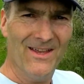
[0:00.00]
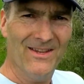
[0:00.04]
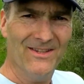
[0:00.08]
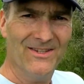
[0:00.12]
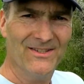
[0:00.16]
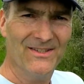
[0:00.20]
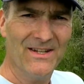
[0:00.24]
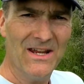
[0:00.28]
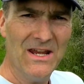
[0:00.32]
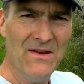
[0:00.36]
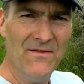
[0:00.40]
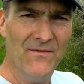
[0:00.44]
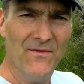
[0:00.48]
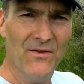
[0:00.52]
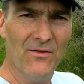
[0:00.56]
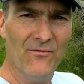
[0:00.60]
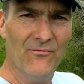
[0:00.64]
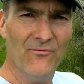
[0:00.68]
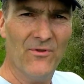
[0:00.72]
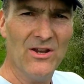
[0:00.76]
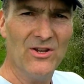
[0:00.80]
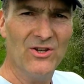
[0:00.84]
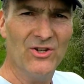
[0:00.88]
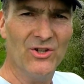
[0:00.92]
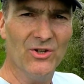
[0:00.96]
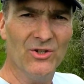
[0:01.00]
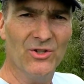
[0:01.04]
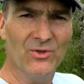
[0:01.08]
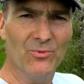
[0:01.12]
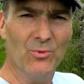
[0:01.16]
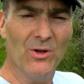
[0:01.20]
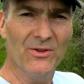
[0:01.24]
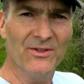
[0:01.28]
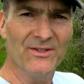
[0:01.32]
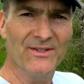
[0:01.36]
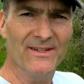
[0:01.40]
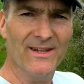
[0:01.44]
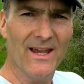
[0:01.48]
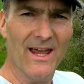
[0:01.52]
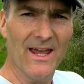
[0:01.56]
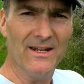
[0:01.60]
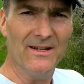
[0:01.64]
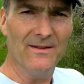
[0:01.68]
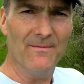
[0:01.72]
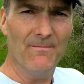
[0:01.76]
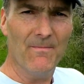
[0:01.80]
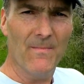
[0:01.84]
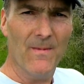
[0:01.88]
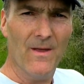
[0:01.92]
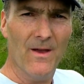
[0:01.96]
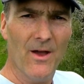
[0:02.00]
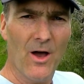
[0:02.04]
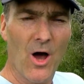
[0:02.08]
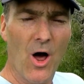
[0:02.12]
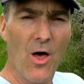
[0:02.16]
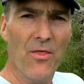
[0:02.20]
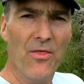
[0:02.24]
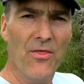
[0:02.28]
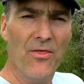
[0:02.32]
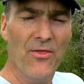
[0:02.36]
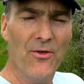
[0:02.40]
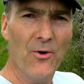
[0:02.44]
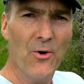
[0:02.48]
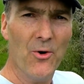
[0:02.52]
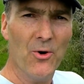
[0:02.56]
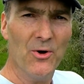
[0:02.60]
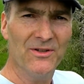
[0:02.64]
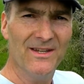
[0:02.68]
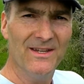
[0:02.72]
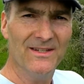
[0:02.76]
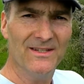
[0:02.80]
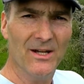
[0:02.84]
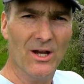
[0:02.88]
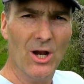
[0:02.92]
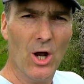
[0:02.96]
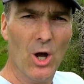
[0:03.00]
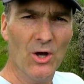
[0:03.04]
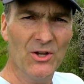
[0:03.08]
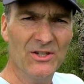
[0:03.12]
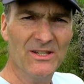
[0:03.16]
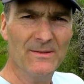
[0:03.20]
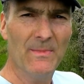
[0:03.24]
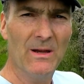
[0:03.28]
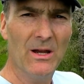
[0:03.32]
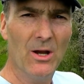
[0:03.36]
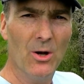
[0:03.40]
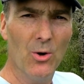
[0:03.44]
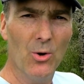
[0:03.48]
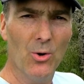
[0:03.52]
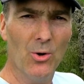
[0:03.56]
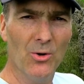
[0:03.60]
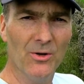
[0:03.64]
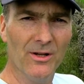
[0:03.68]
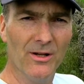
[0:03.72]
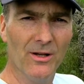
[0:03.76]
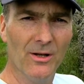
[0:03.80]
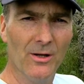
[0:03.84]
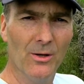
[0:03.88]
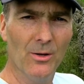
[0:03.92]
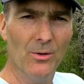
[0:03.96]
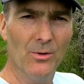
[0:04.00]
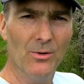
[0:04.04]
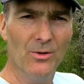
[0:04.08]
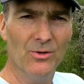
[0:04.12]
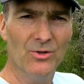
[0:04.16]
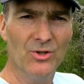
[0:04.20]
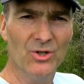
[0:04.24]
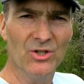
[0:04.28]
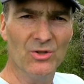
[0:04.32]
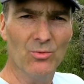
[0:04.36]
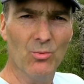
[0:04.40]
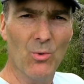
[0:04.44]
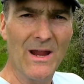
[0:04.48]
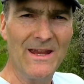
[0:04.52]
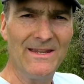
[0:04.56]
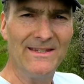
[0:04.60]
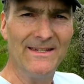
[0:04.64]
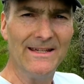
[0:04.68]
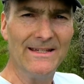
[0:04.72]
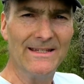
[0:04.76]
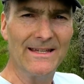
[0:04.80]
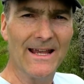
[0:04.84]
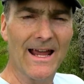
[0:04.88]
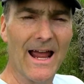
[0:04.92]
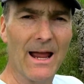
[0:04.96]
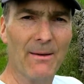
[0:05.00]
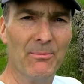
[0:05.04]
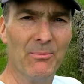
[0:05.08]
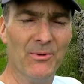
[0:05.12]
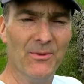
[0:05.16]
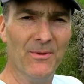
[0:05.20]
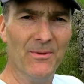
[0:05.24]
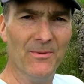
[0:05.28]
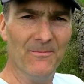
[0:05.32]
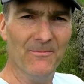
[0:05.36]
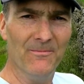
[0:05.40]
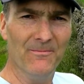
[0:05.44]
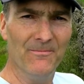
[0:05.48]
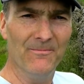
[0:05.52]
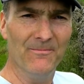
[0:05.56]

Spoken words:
Stephen Richards once said, a thought is a cosmic order just waiting to happen.